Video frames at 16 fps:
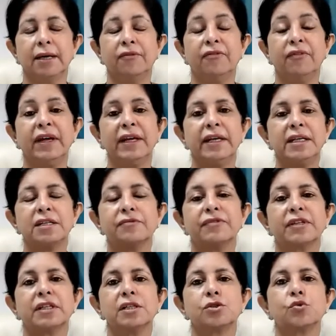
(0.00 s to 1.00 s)
Very
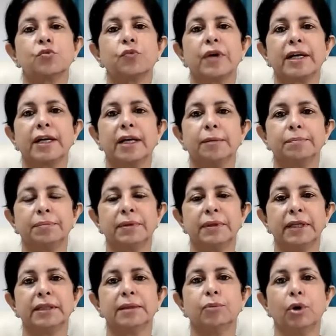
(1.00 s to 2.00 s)
difficult to wake up
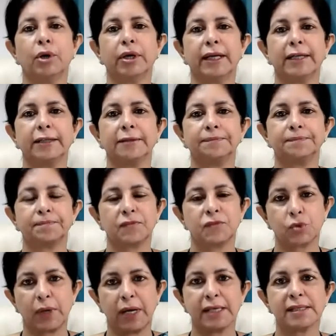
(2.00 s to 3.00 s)
in the morning.
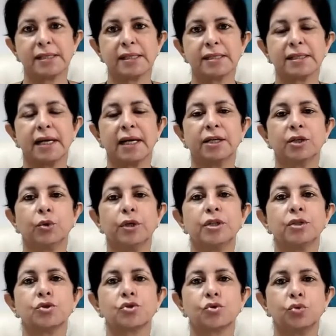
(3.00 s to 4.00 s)
So as they start going
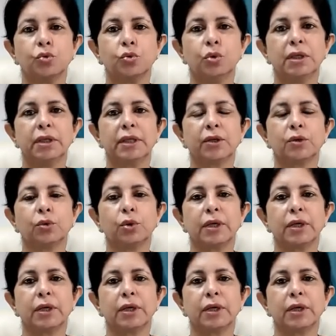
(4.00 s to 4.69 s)
to school, they go